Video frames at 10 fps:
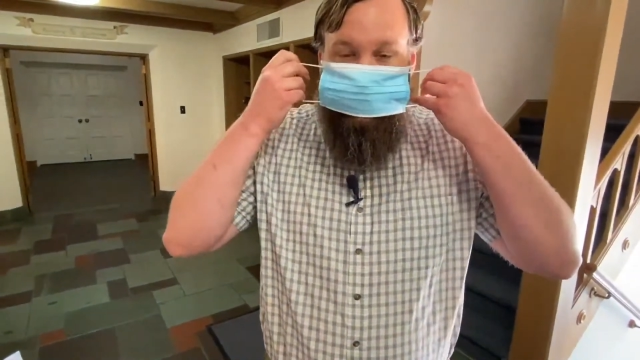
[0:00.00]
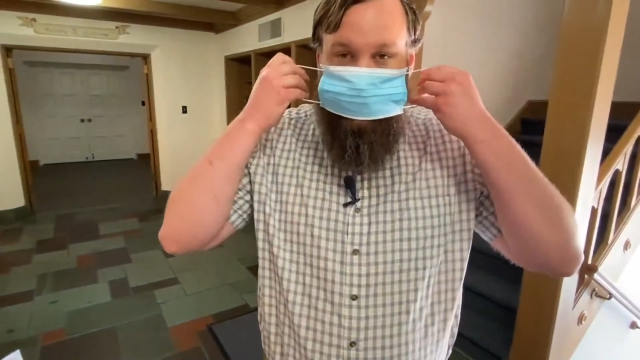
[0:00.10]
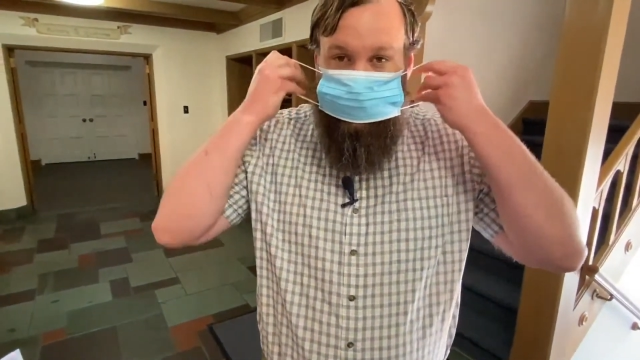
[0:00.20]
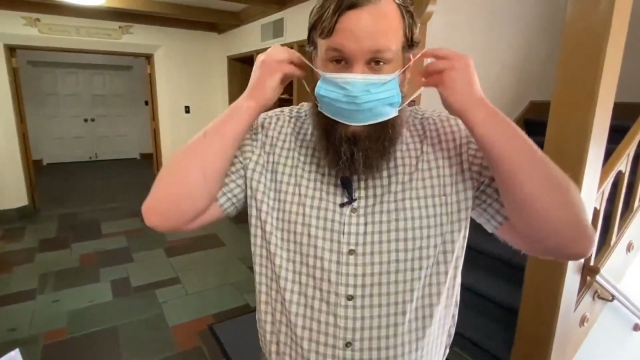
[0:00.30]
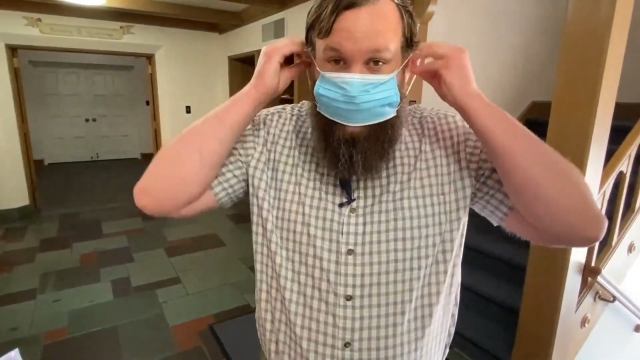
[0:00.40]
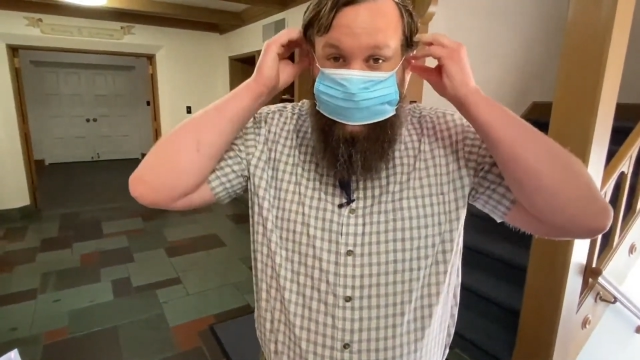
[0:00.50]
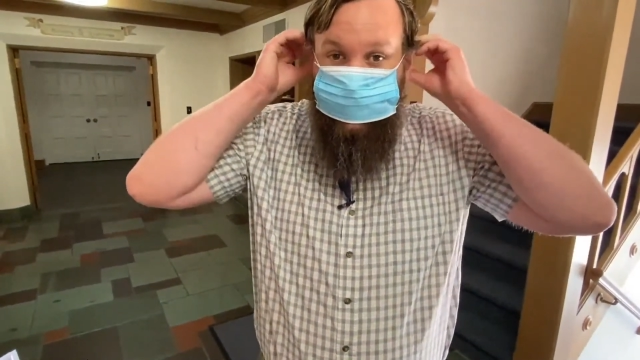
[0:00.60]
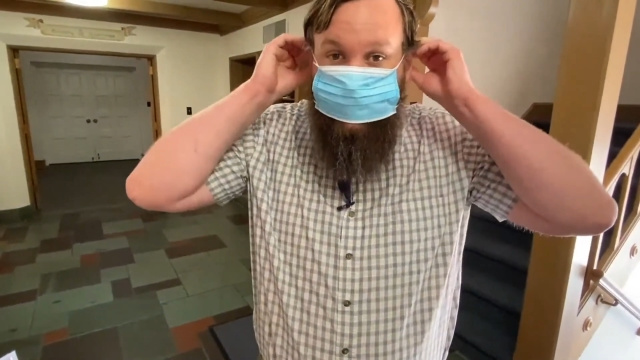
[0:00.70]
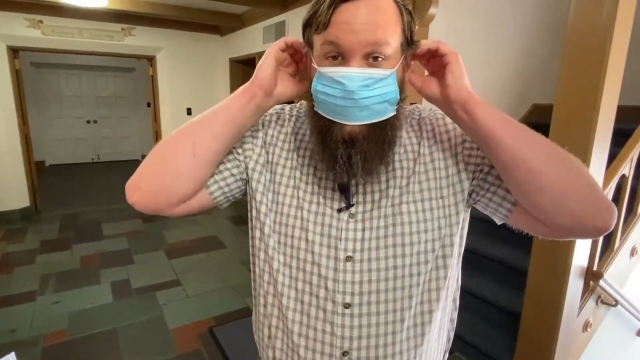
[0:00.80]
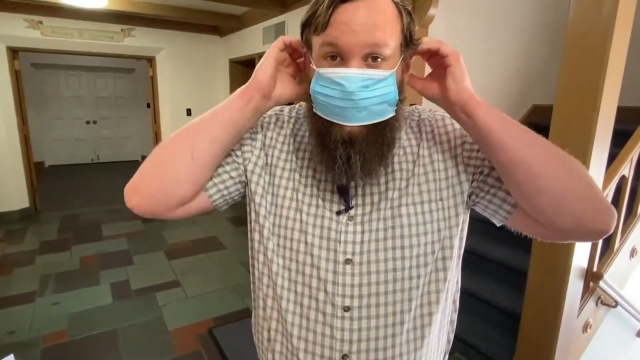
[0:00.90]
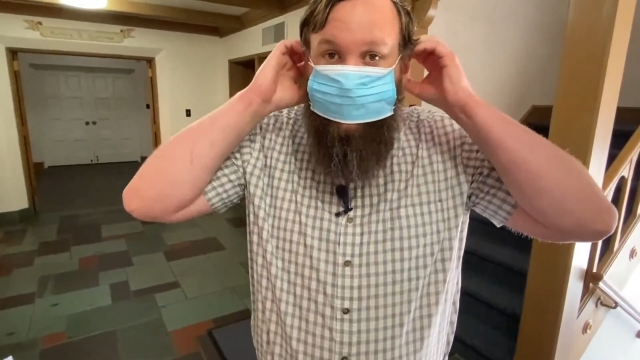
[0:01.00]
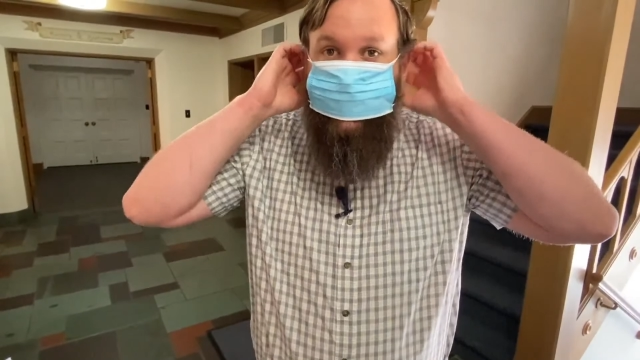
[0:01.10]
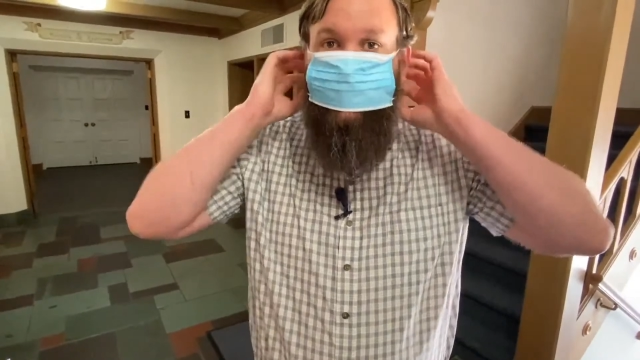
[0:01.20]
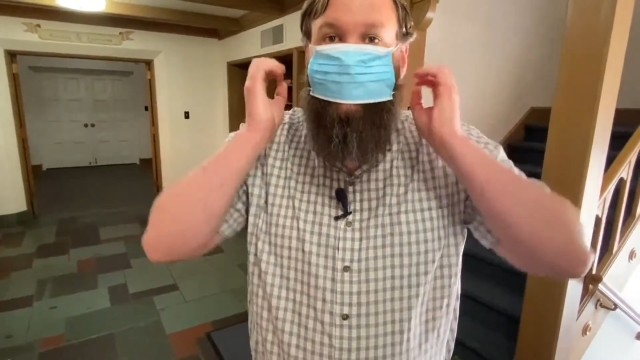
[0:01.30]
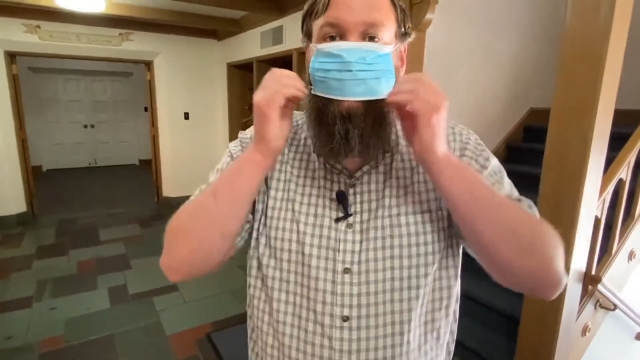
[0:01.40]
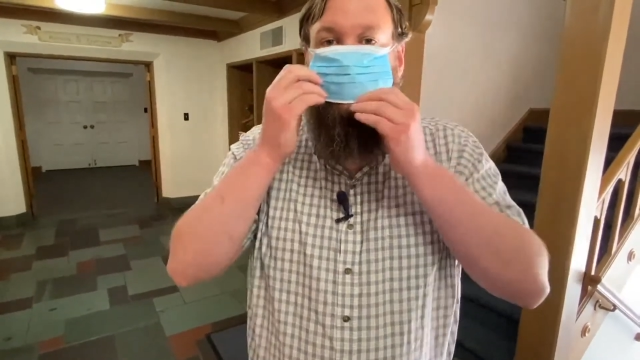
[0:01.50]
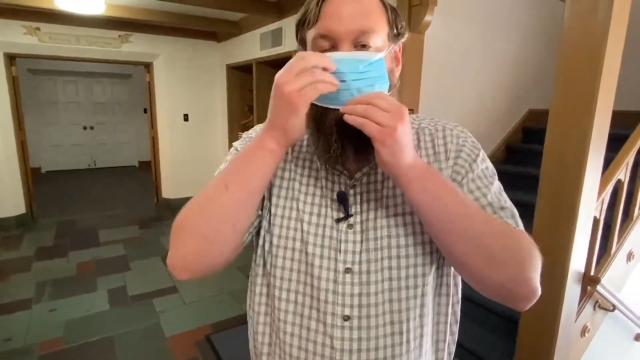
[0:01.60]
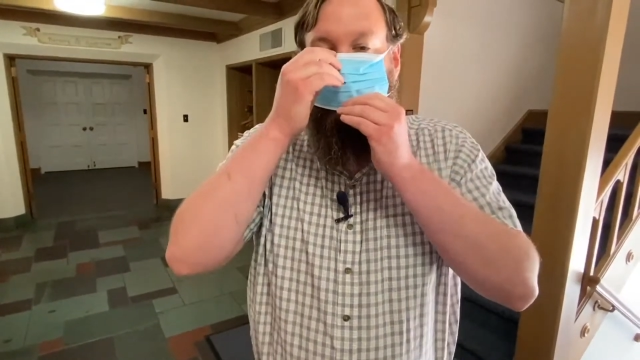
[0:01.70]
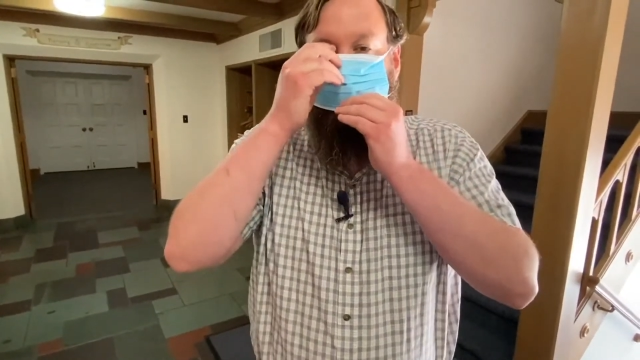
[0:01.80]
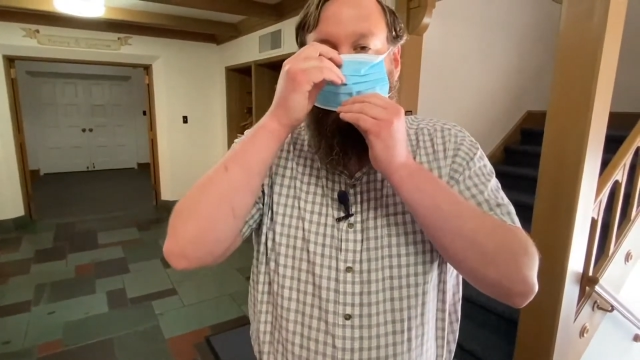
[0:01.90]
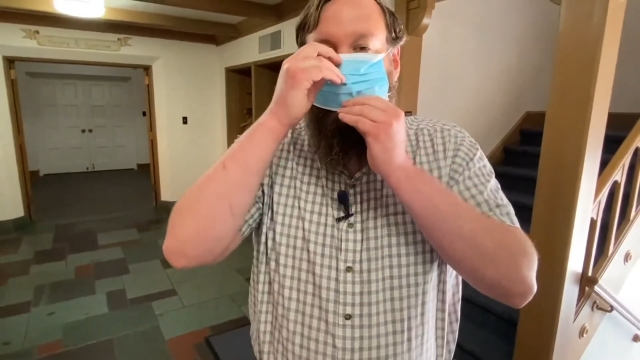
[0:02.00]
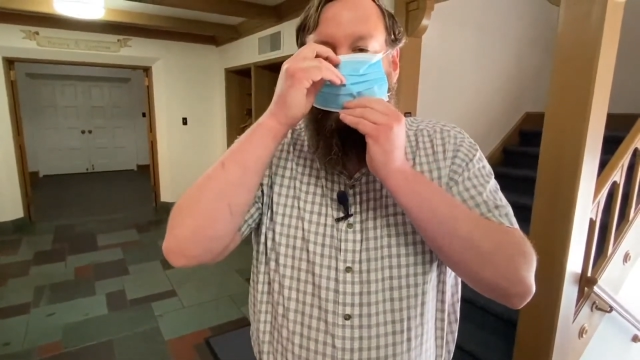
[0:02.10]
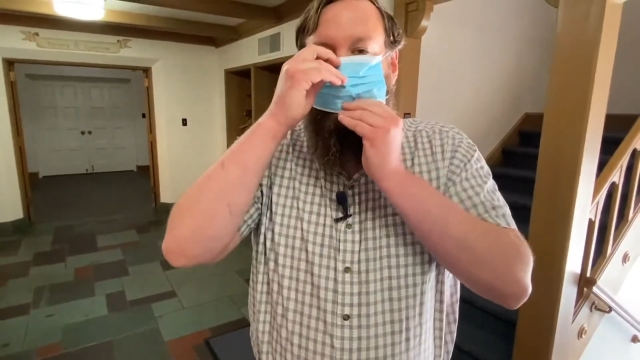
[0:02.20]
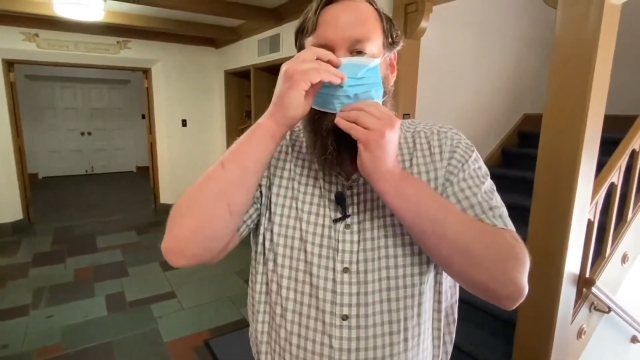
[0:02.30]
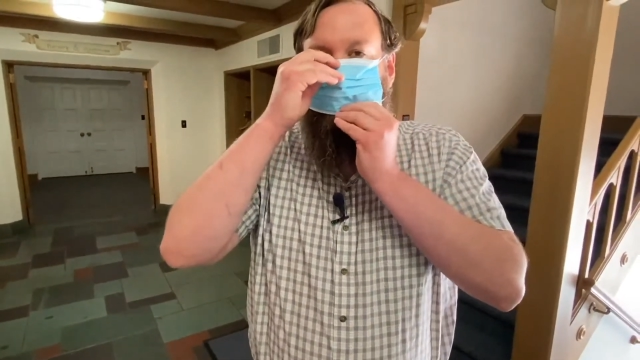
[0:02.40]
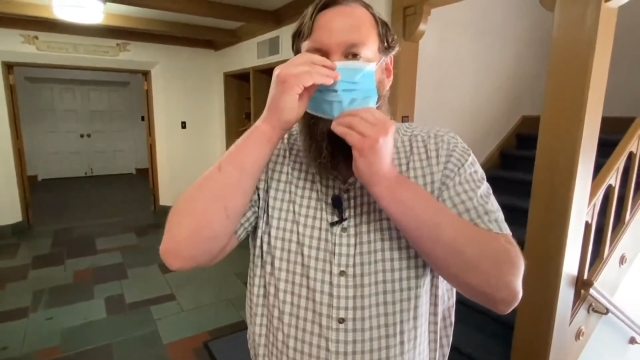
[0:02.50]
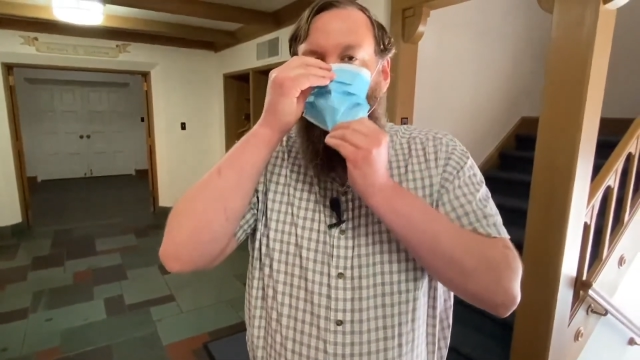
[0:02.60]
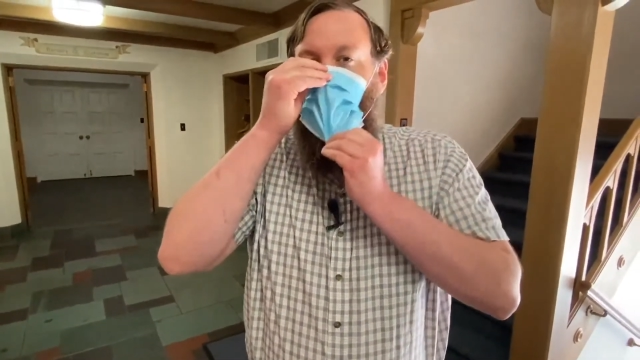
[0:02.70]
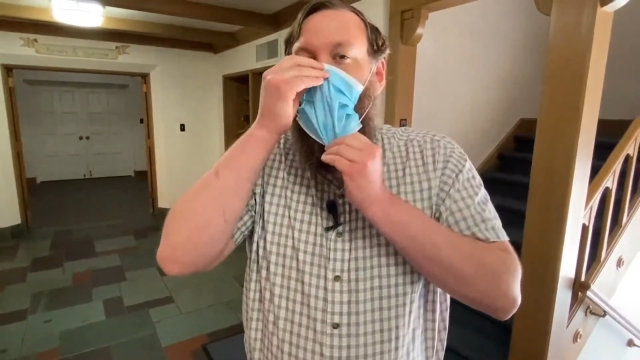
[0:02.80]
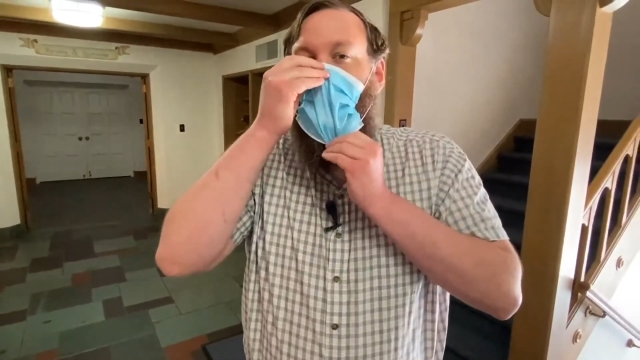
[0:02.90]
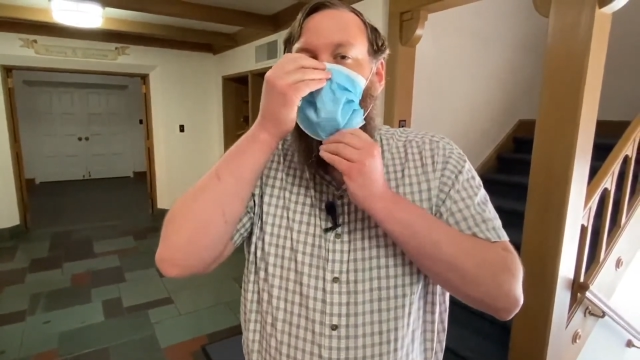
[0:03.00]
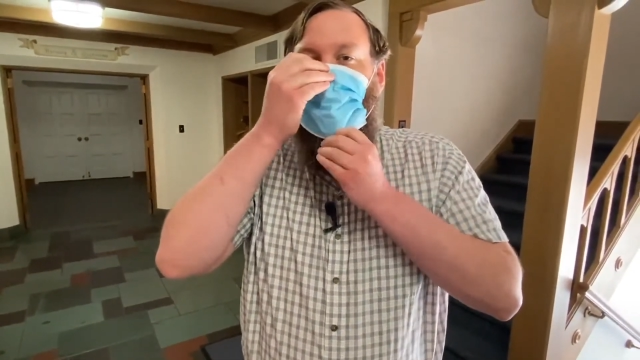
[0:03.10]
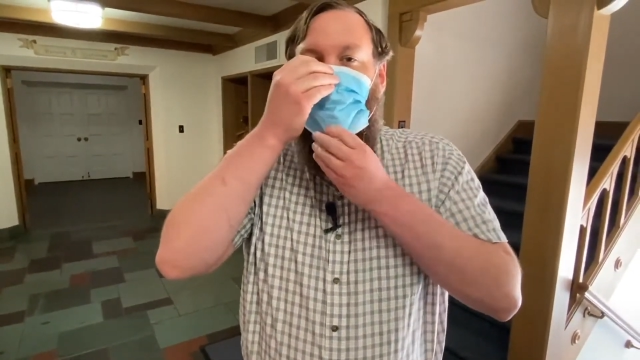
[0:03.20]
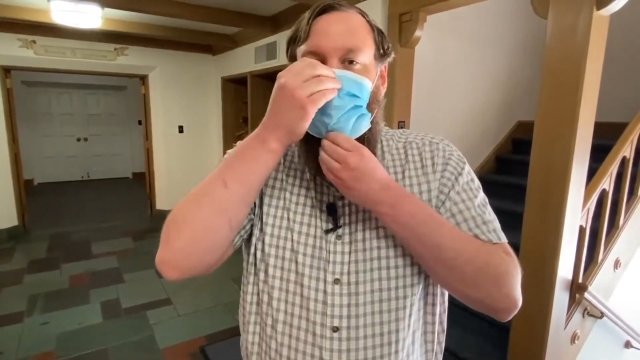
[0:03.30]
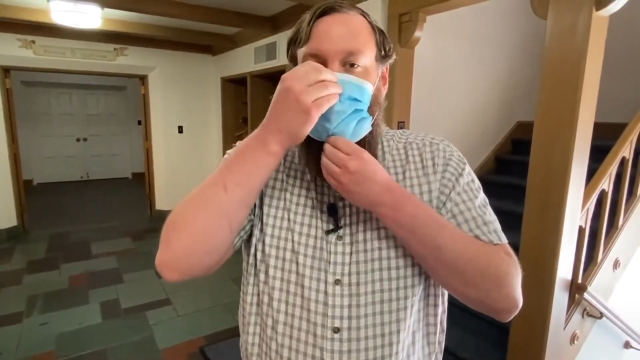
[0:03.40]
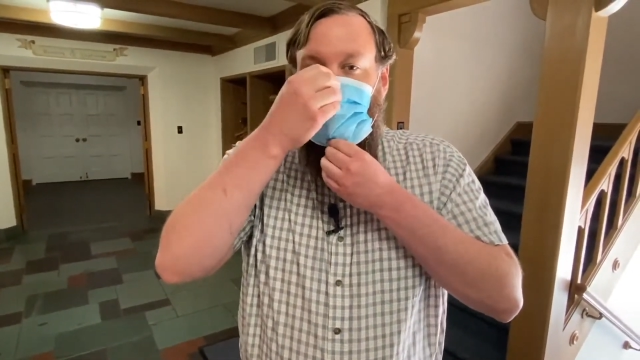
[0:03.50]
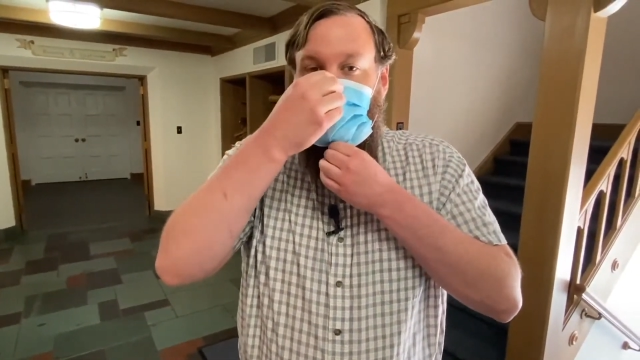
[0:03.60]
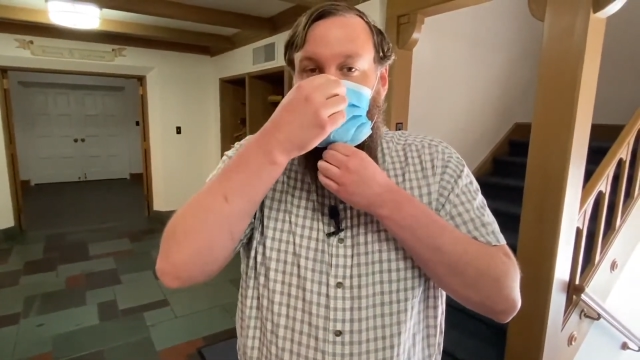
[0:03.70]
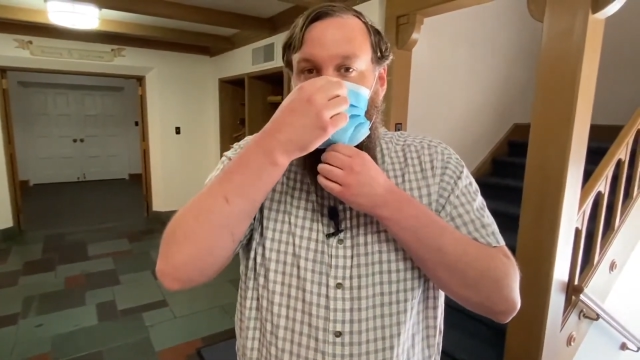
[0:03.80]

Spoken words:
So you put it over your face, pull this down,